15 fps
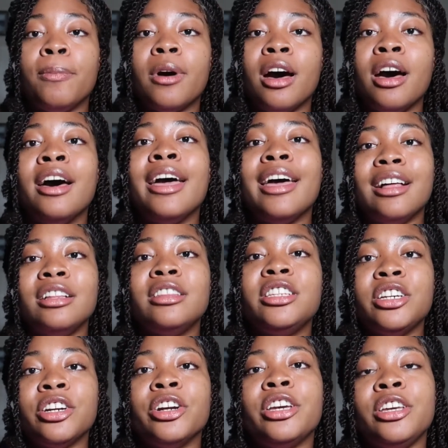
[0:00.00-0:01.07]
a
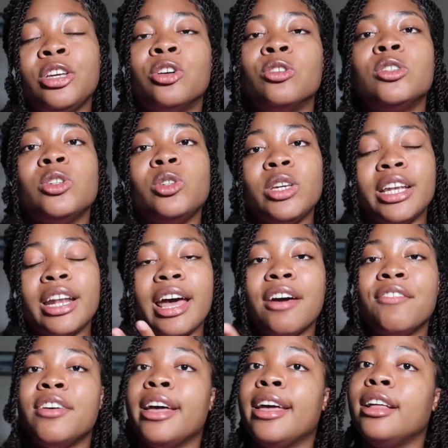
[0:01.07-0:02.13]
healthier ego, so you can
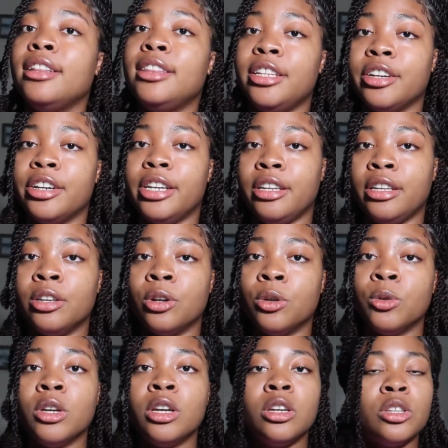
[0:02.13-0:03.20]
have a healthier ego.
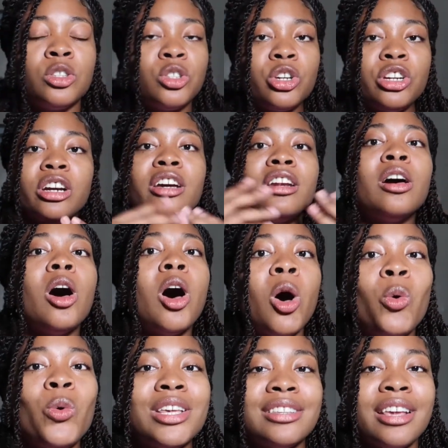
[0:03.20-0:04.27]
So you're gonna
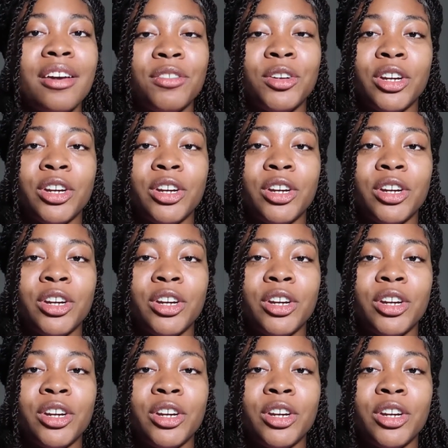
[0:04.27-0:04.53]
always have your